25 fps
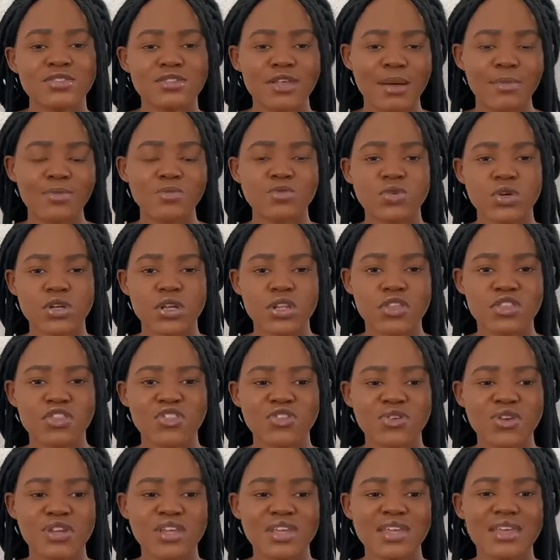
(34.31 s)
Psalm
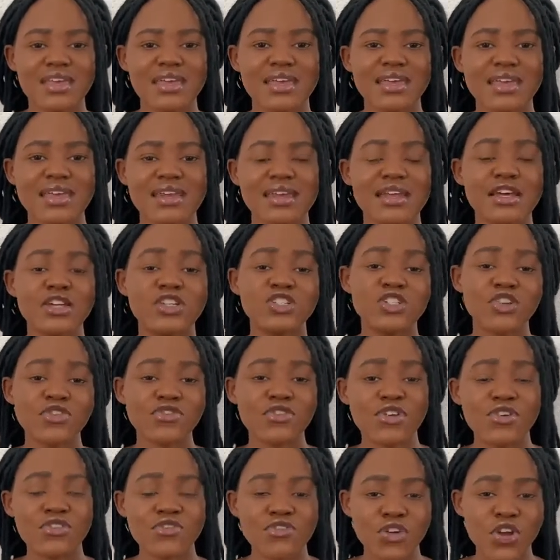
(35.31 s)
23 in a
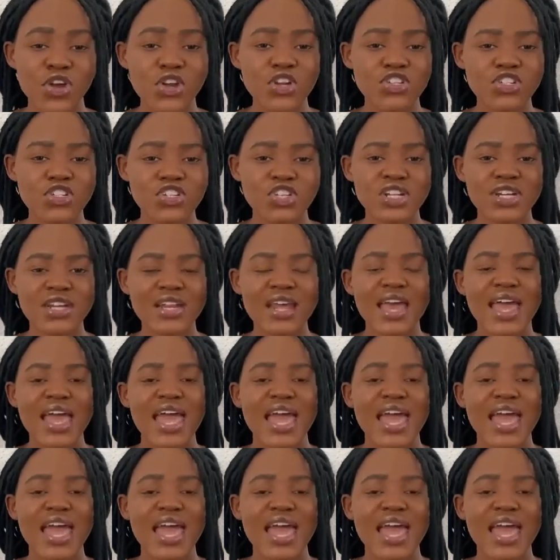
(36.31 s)
different version